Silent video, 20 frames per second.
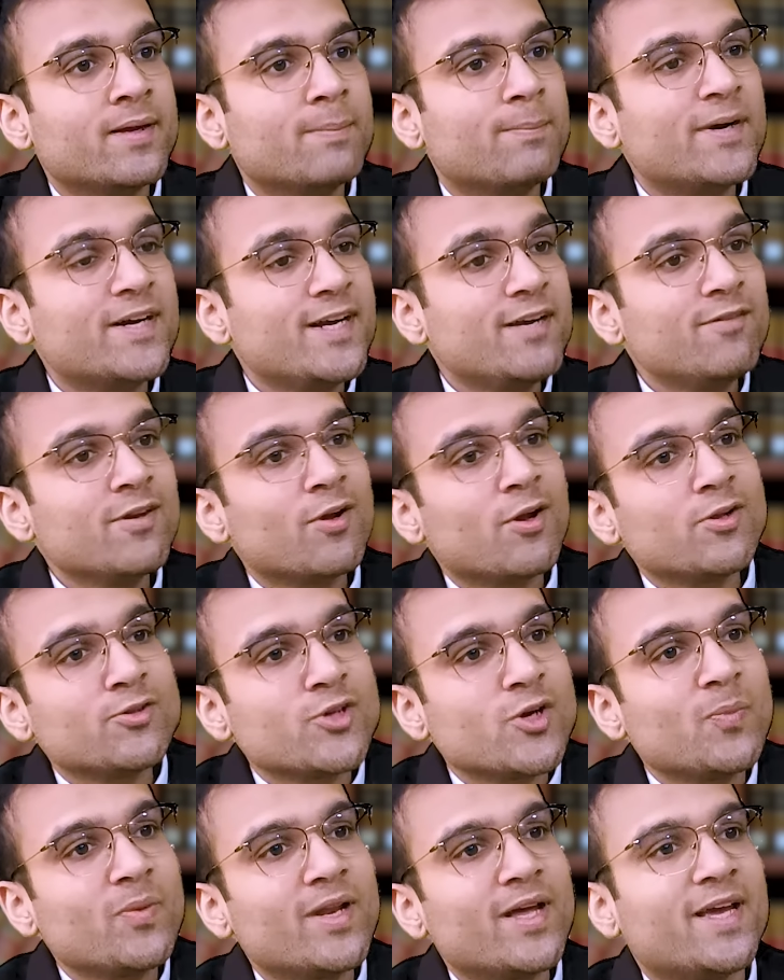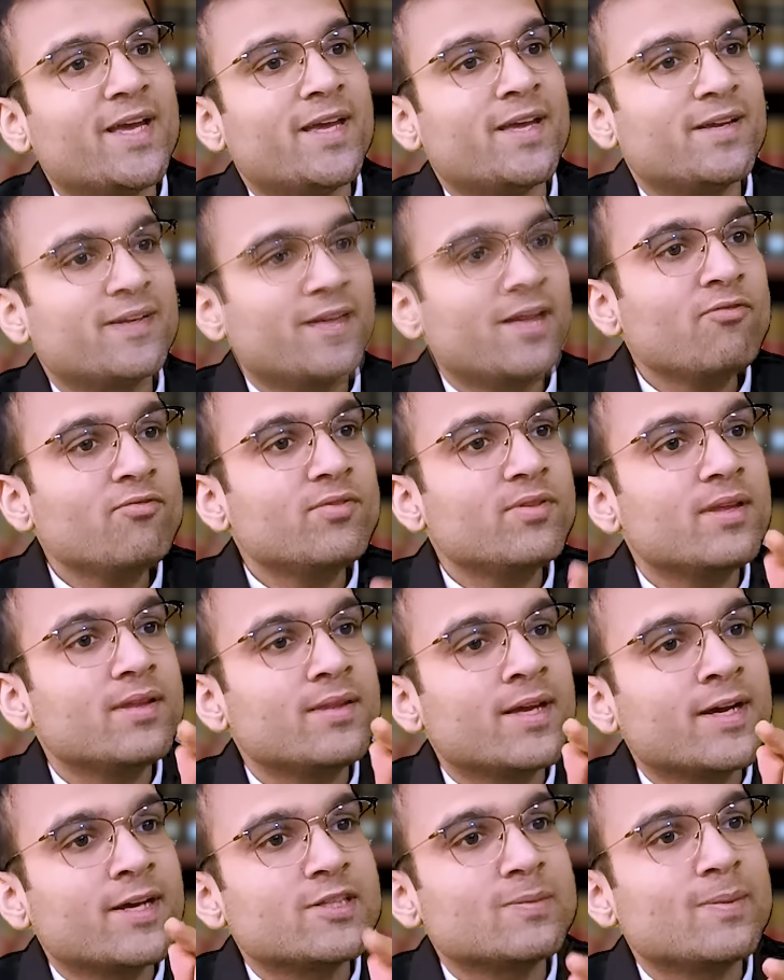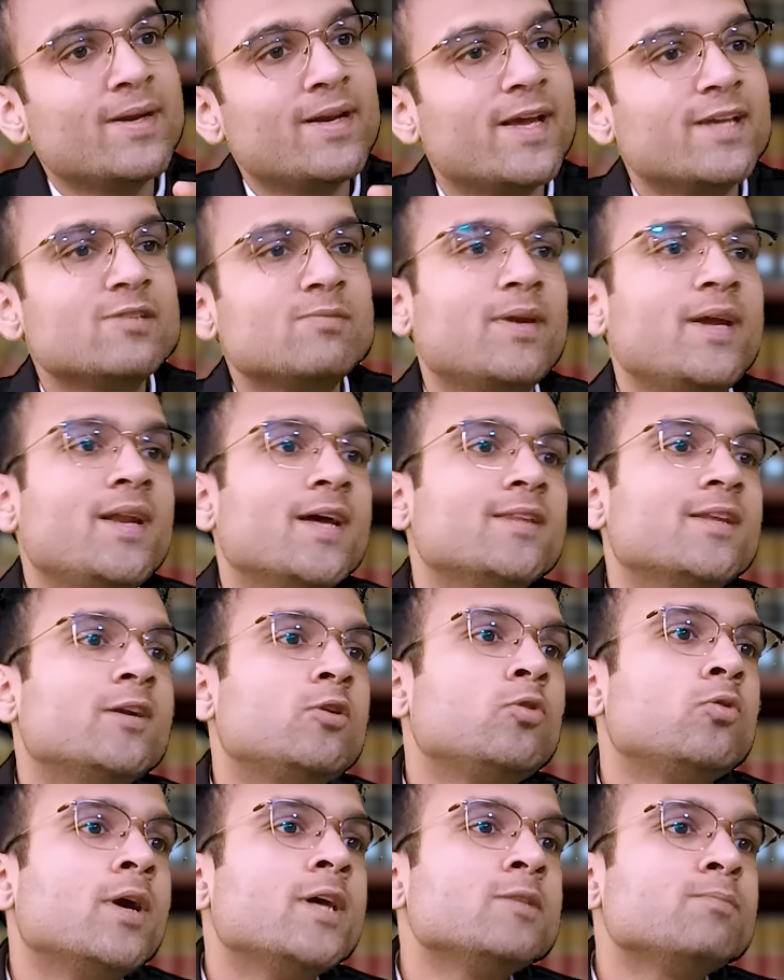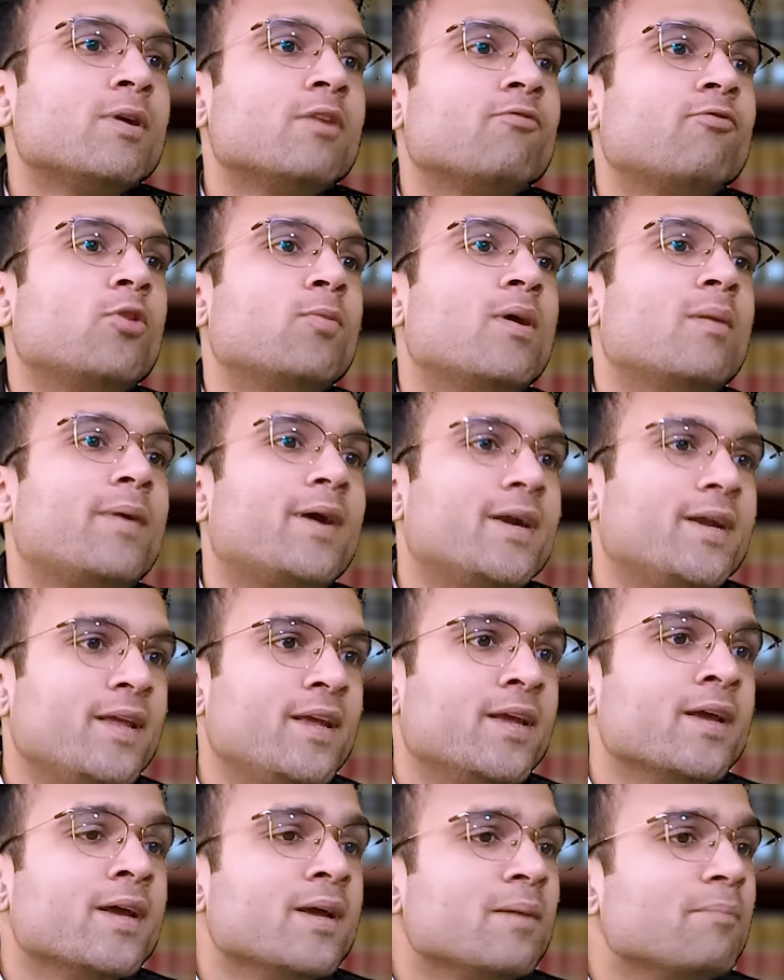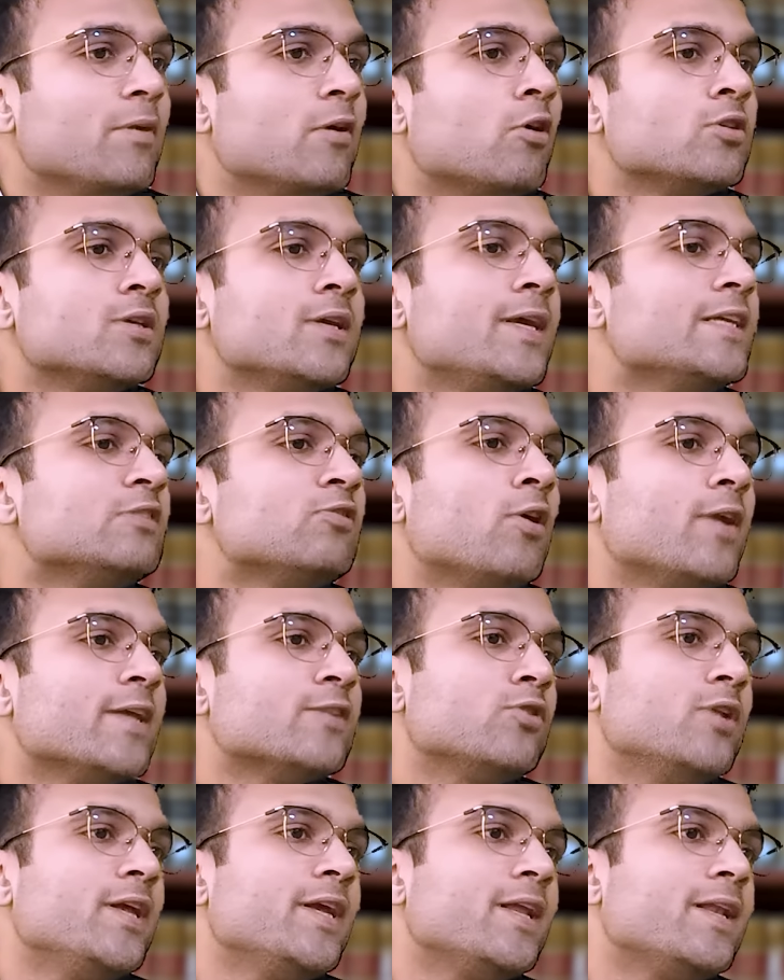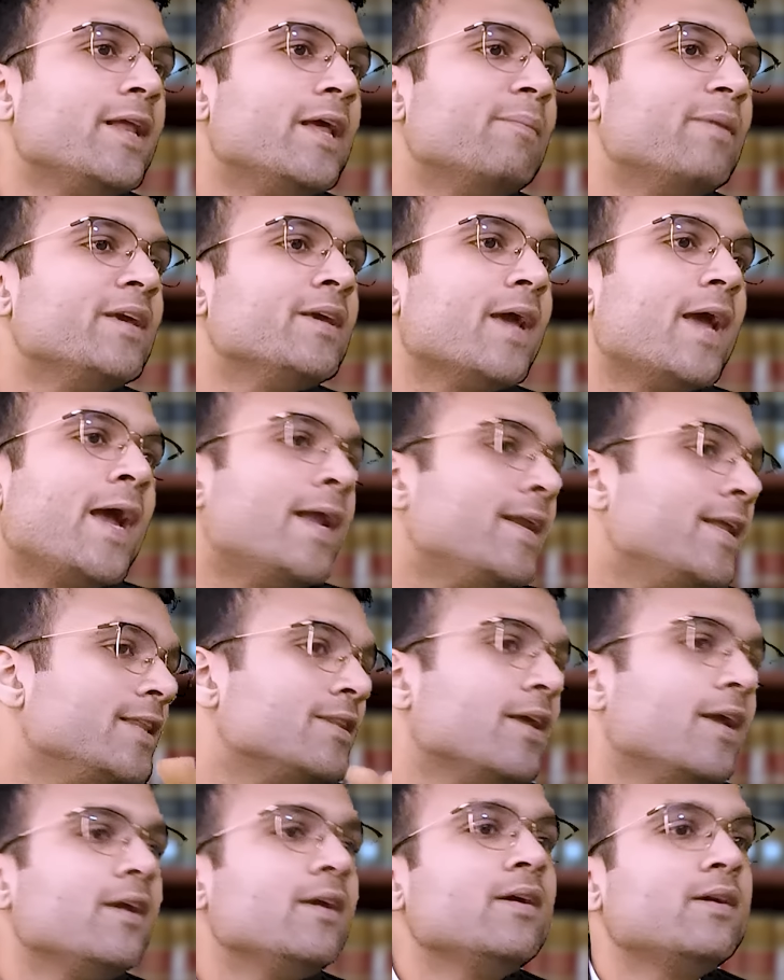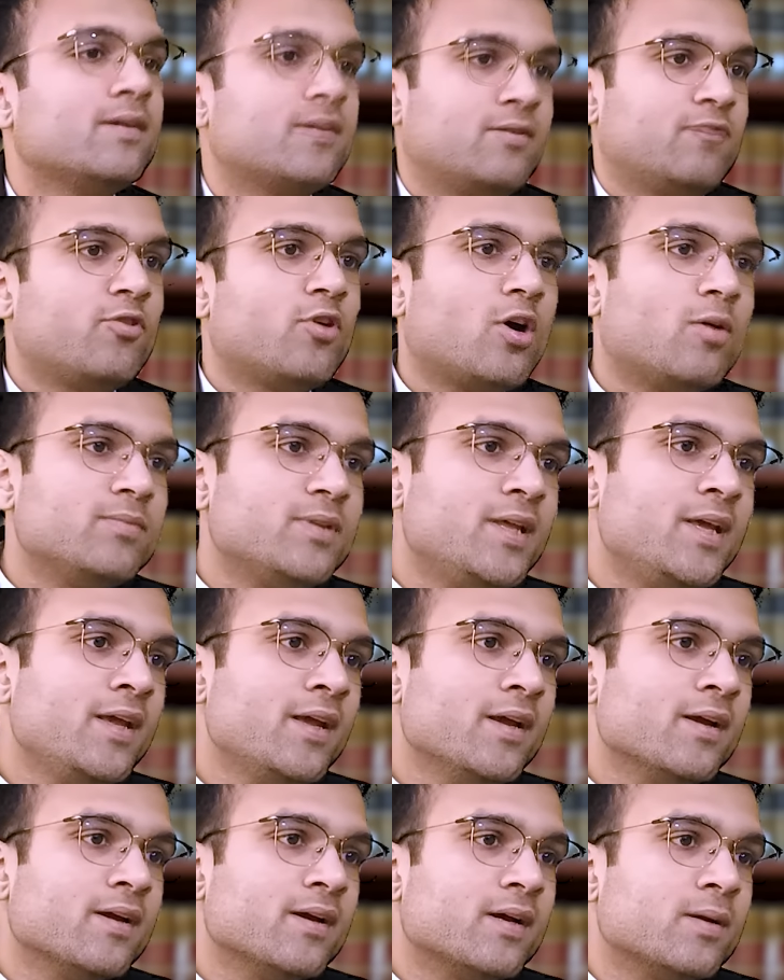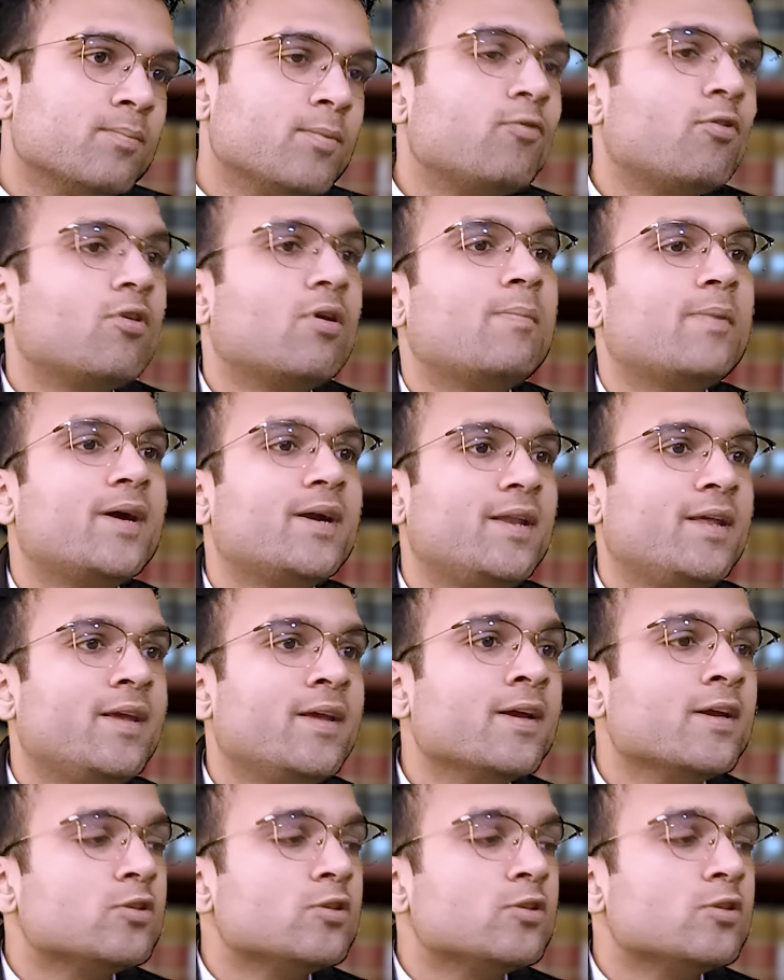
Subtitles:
But it will also apply if the husband has made other two as performer party, because he is not actually claiming anything from the performer party.